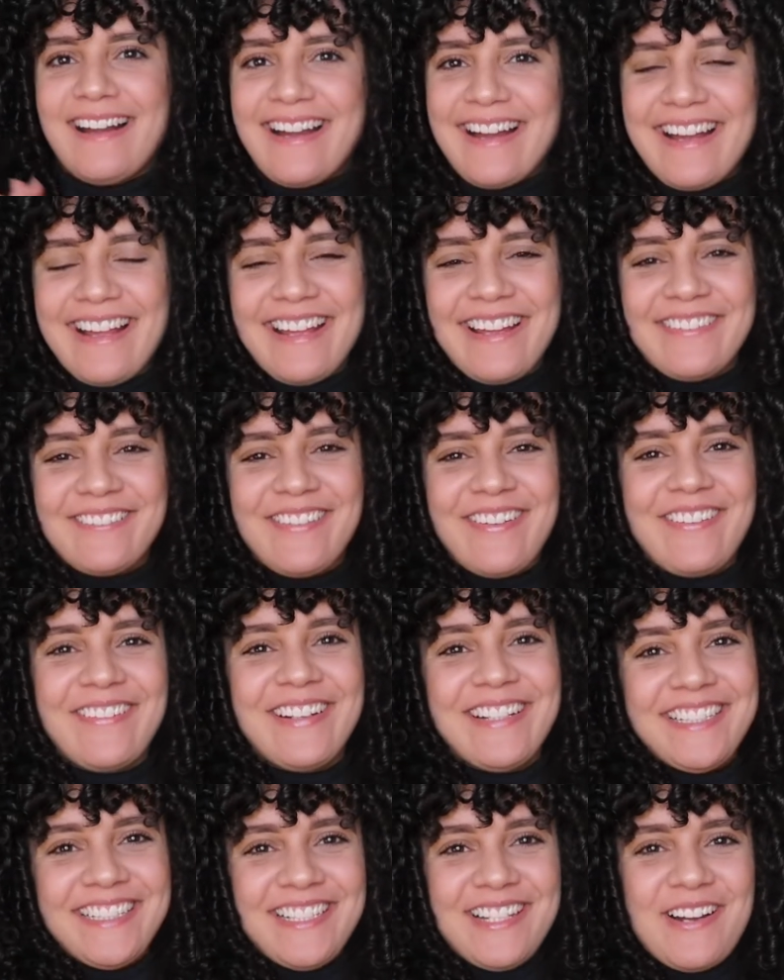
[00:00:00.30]
hi
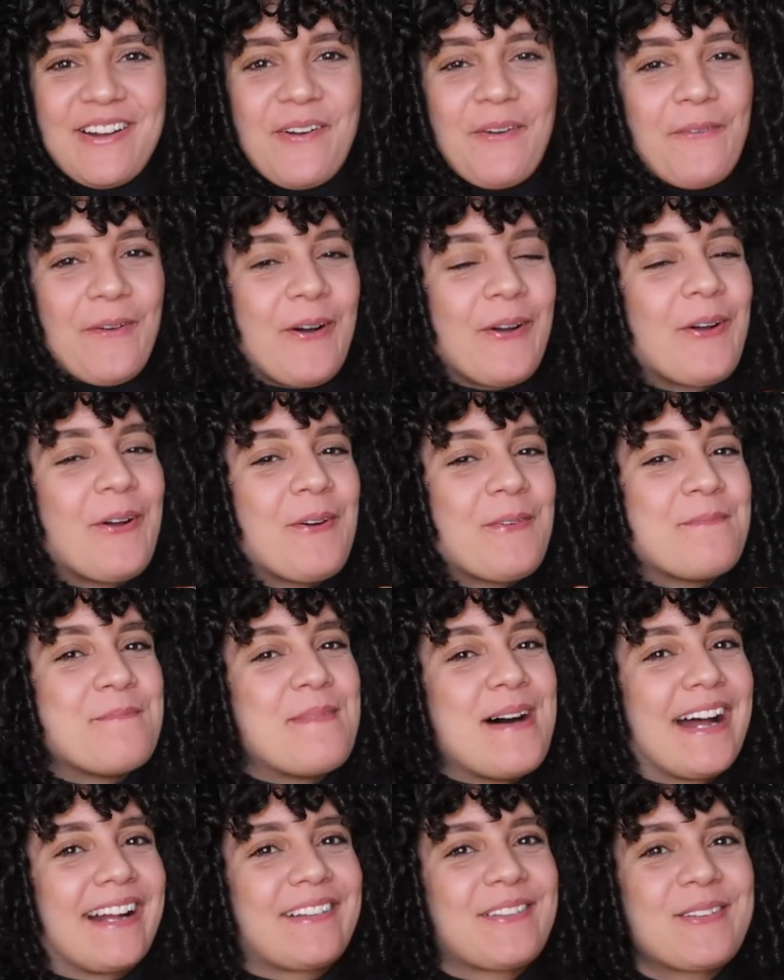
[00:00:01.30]
everyone welcome
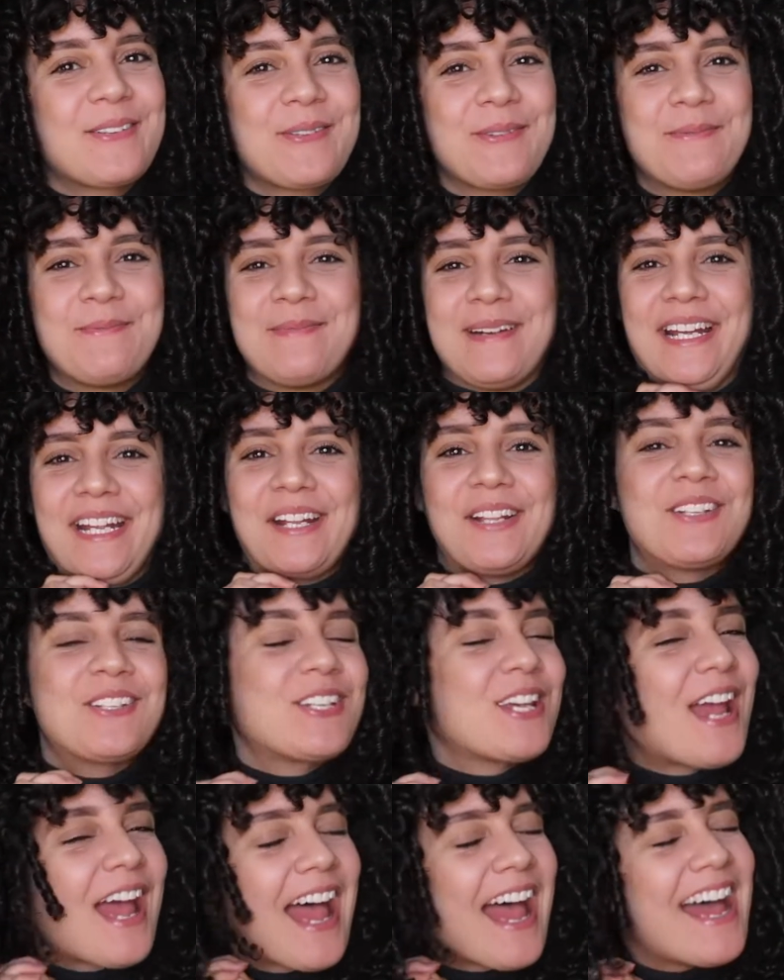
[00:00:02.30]
back to my
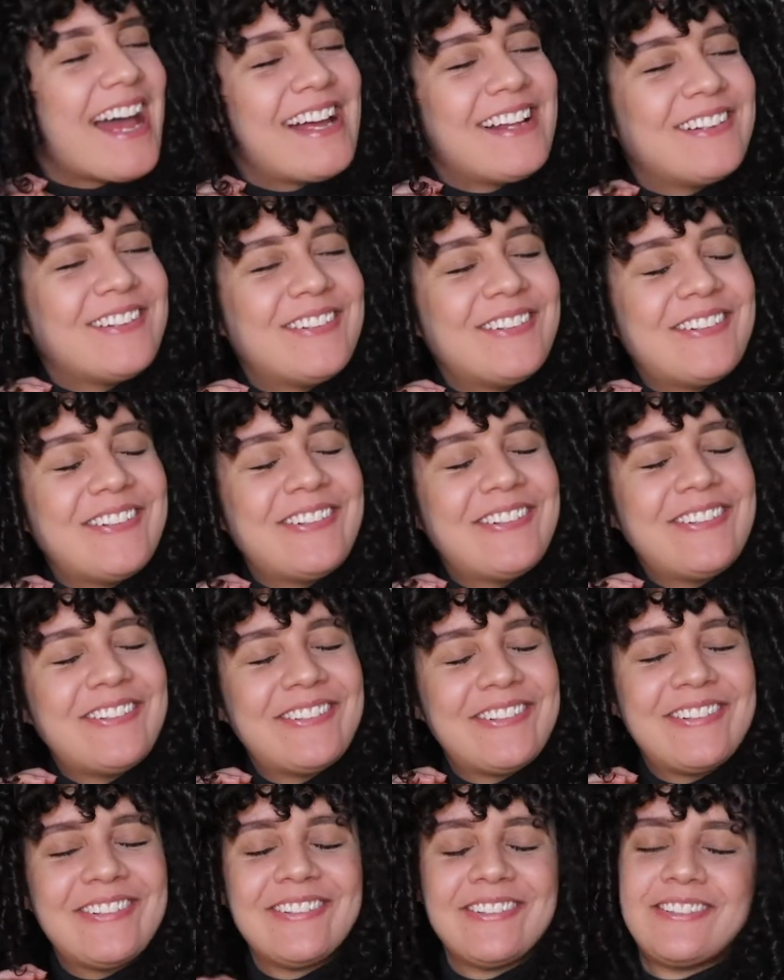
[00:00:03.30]

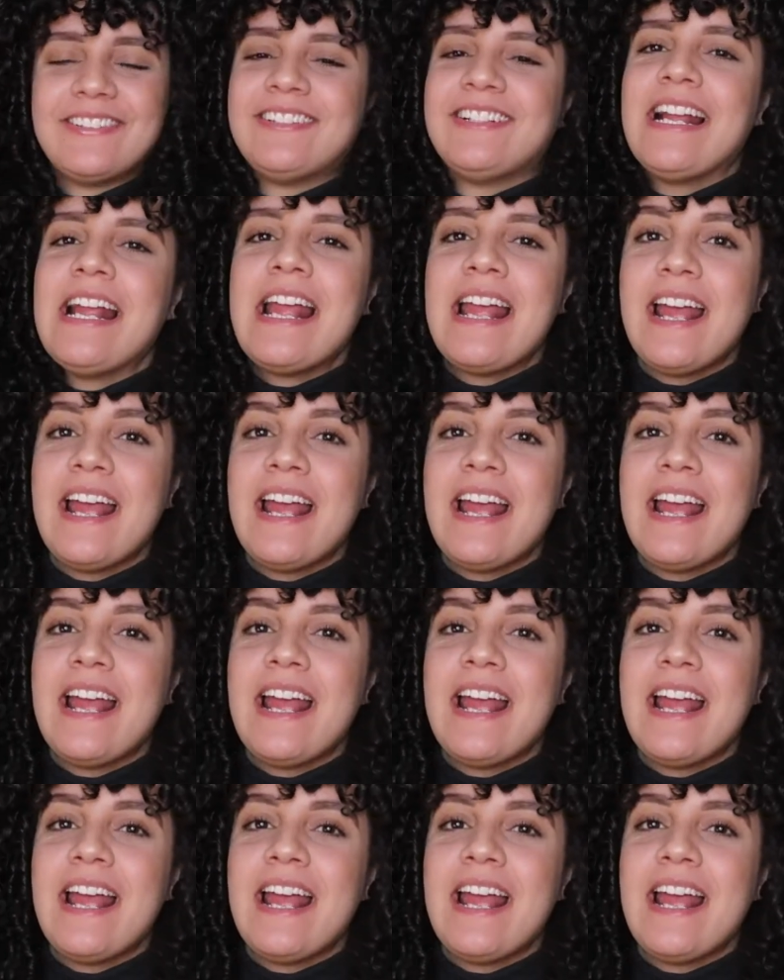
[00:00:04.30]
channel